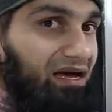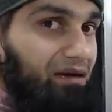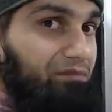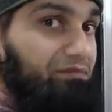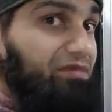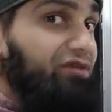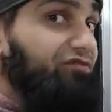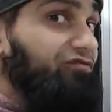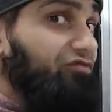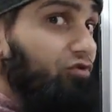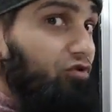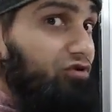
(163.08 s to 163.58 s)

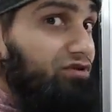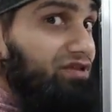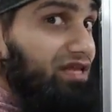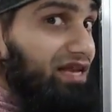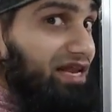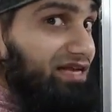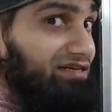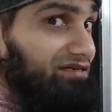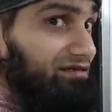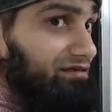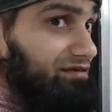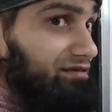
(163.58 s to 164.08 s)
before the
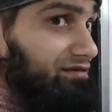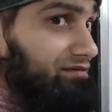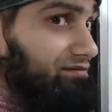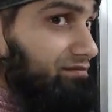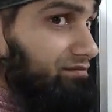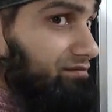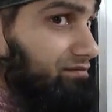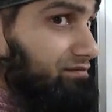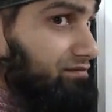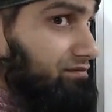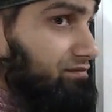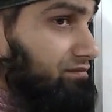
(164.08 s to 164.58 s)
letter,
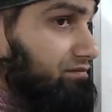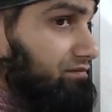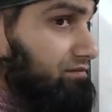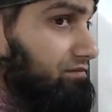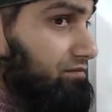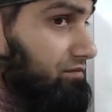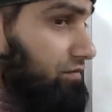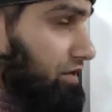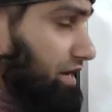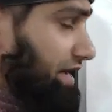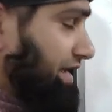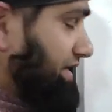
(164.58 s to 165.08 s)

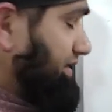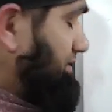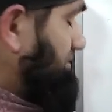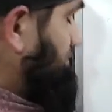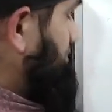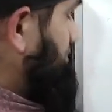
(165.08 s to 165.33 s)
right?